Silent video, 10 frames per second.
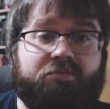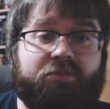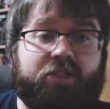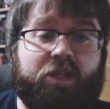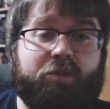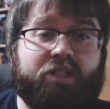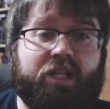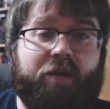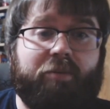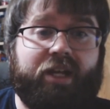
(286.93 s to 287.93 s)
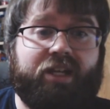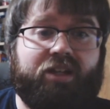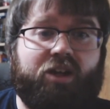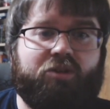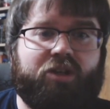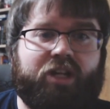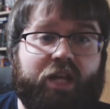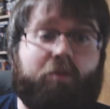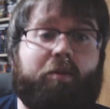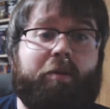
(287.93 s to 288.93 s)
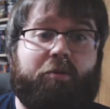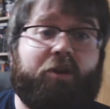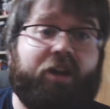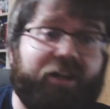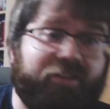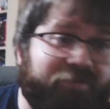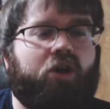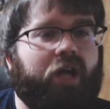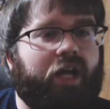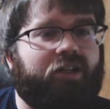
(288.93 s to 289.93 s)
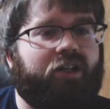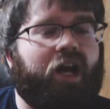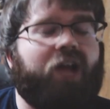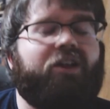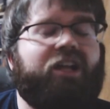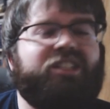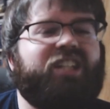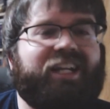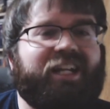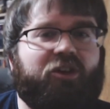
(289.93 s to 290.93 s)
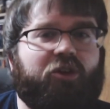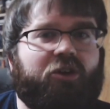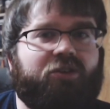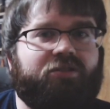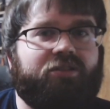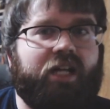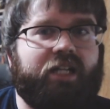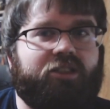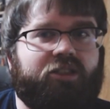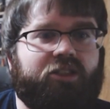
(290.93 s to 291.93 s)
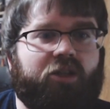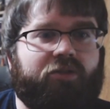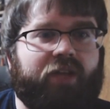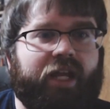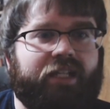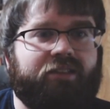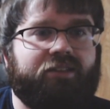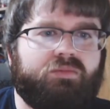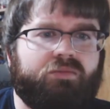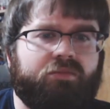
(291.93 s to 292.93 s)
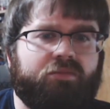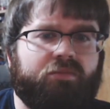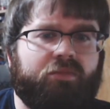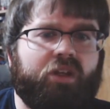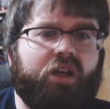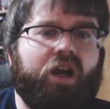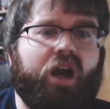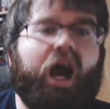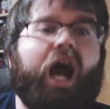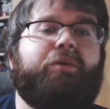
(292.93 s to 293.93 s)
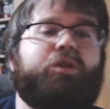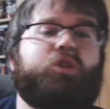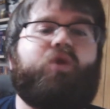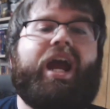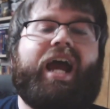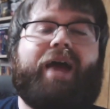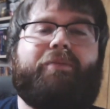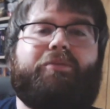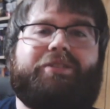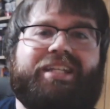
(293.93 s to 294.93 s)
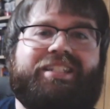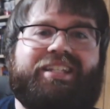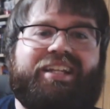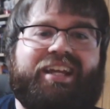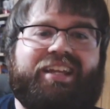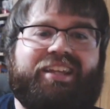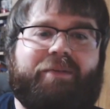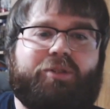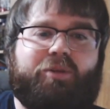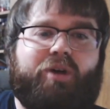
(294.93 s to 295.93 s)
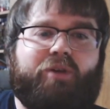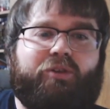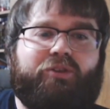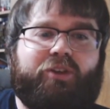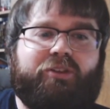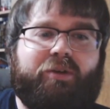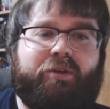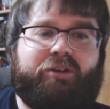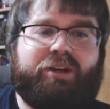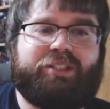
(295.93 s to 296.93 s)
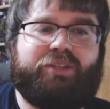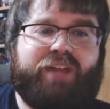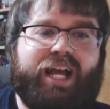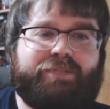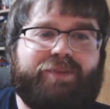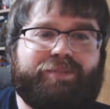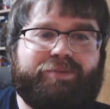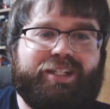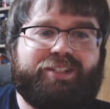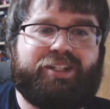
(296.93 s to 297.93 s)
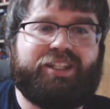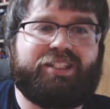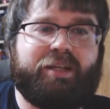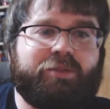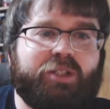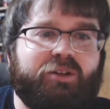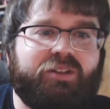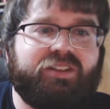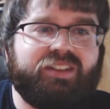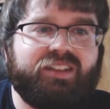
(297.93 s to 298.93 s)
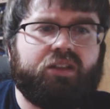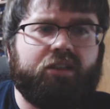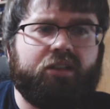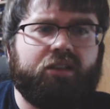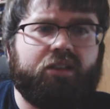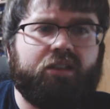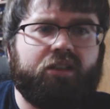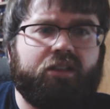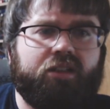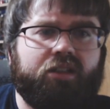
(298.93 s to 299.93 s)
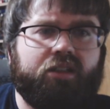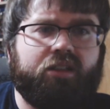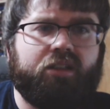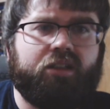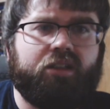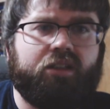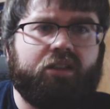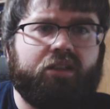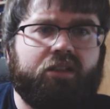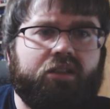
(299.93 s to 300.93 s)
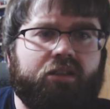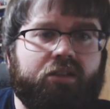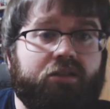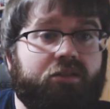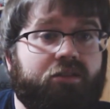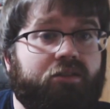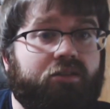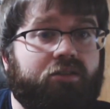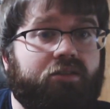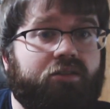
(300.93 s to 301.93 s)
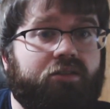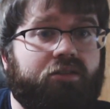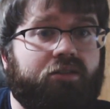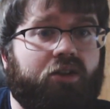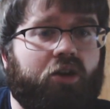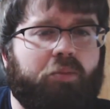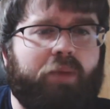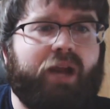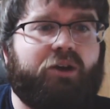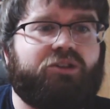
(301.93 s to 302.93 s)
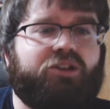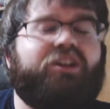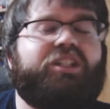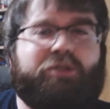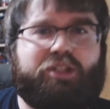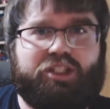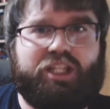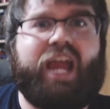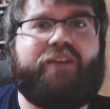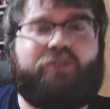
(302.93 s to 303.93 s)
Someone's coming. Oh, gonna kill more people. Okay. Okay. I don't. She's not gonna kill her. I don't think. I was right. I predicted in the episode 1 review that we were gonna see flashbacks potentially in this episode. A slave should never harm her betters. Her betters. Oh, she was a slave.